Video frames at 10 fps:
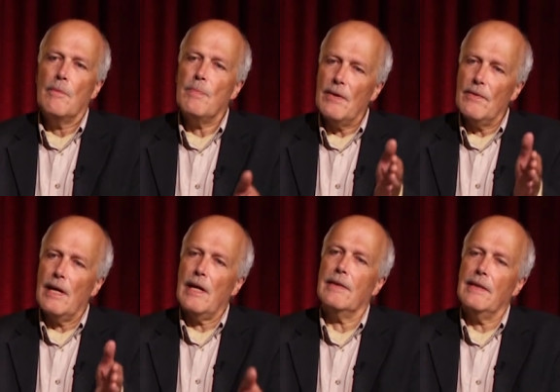But
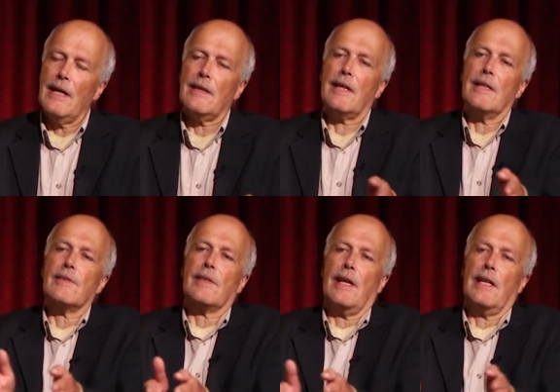in that
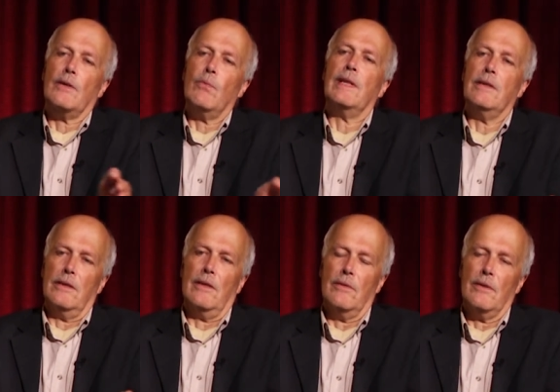case, they had a
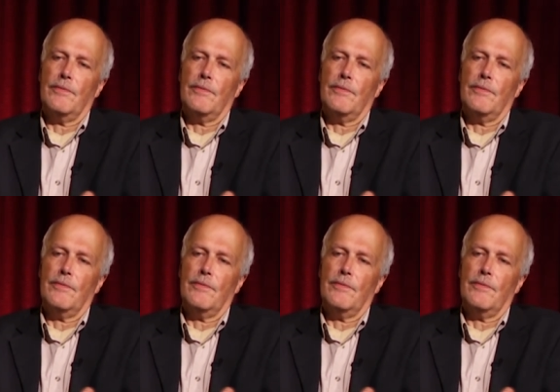window